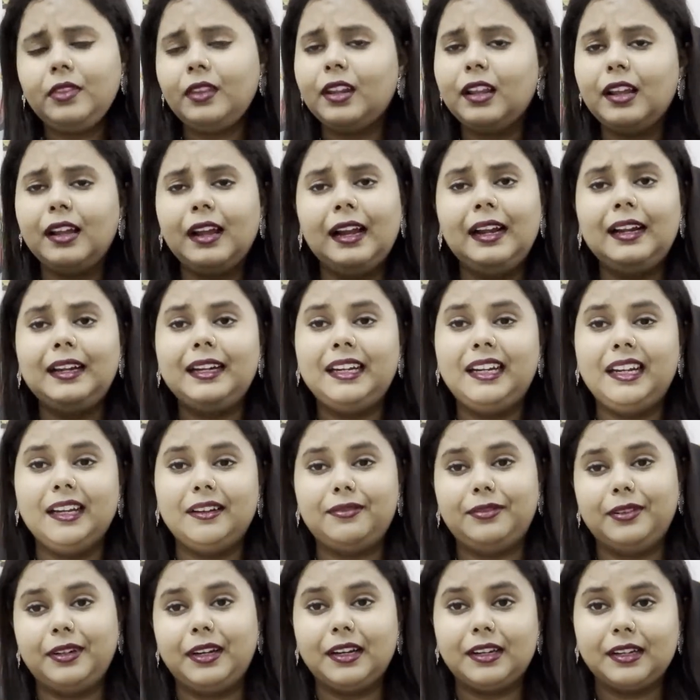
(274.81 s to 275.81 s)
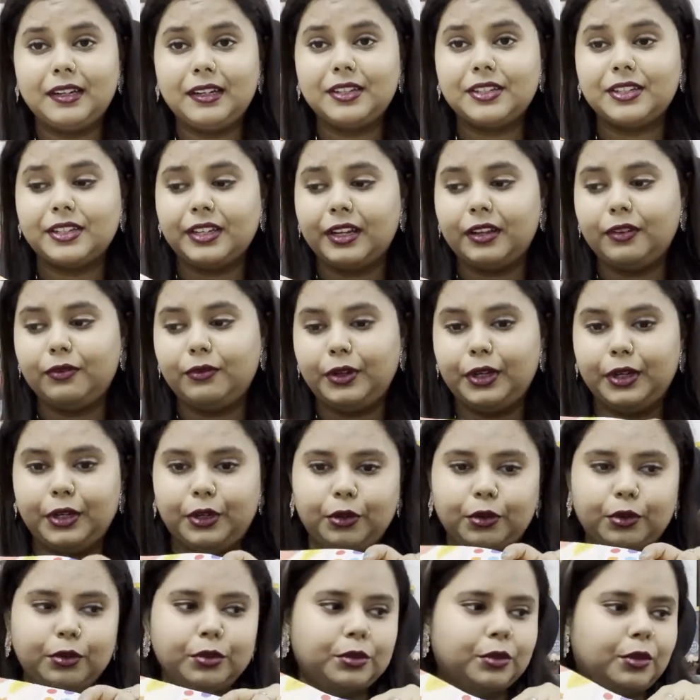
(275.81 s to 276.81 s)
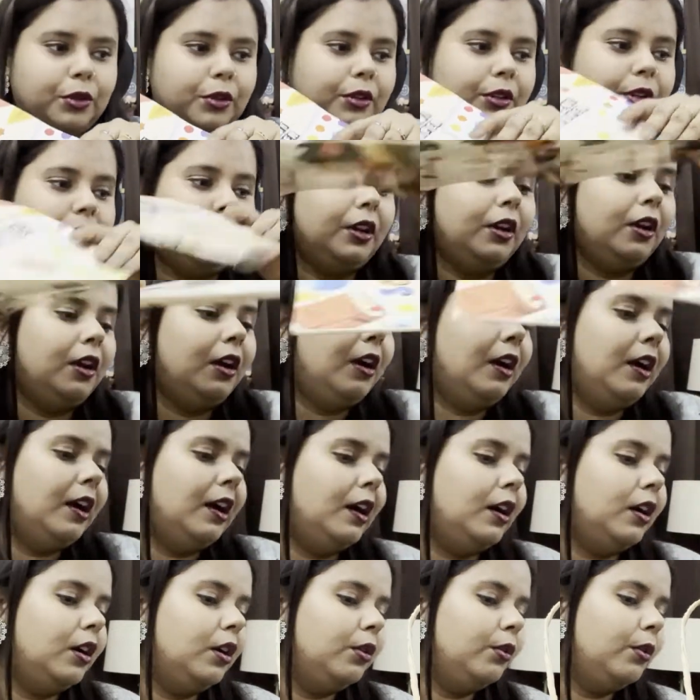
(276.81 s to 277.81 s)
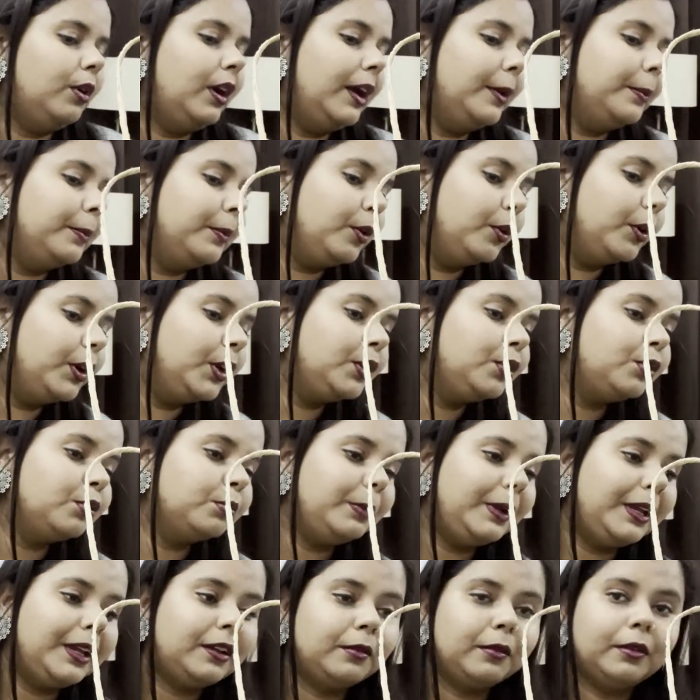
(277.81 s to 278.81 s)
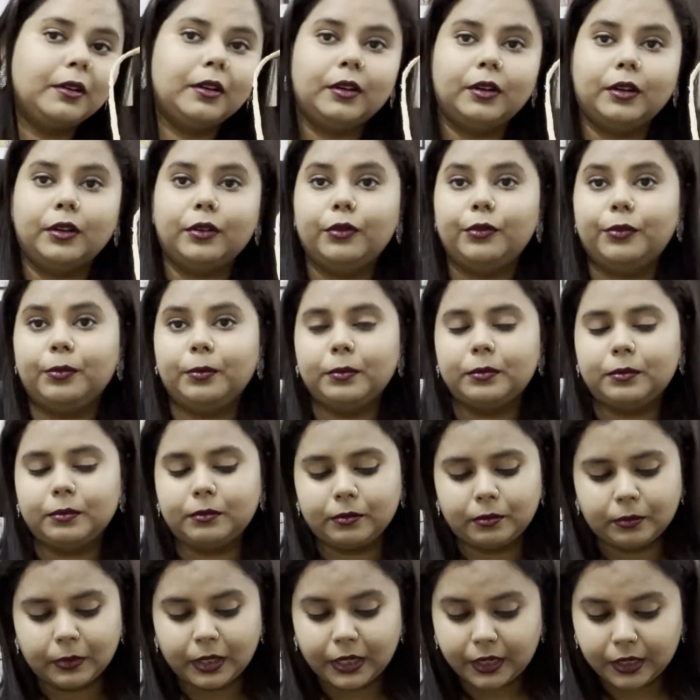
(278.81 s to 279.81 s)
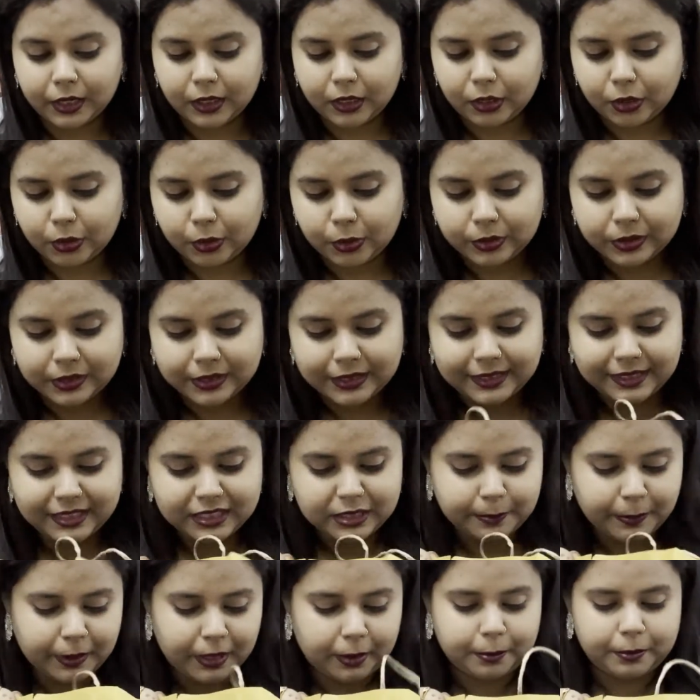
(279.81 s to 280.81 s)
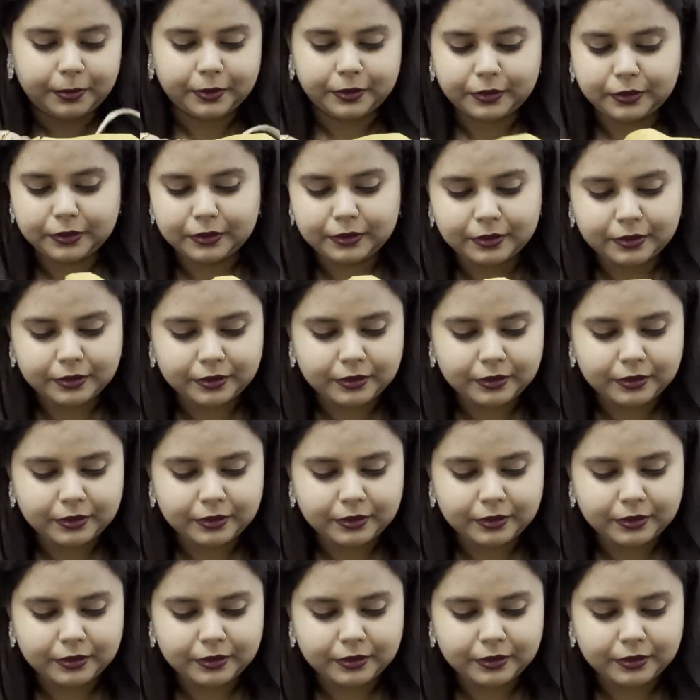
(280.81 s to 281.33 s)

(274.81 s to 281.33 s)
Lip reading: I'll definitely share videos on how I'm going to make a mandala on these papers.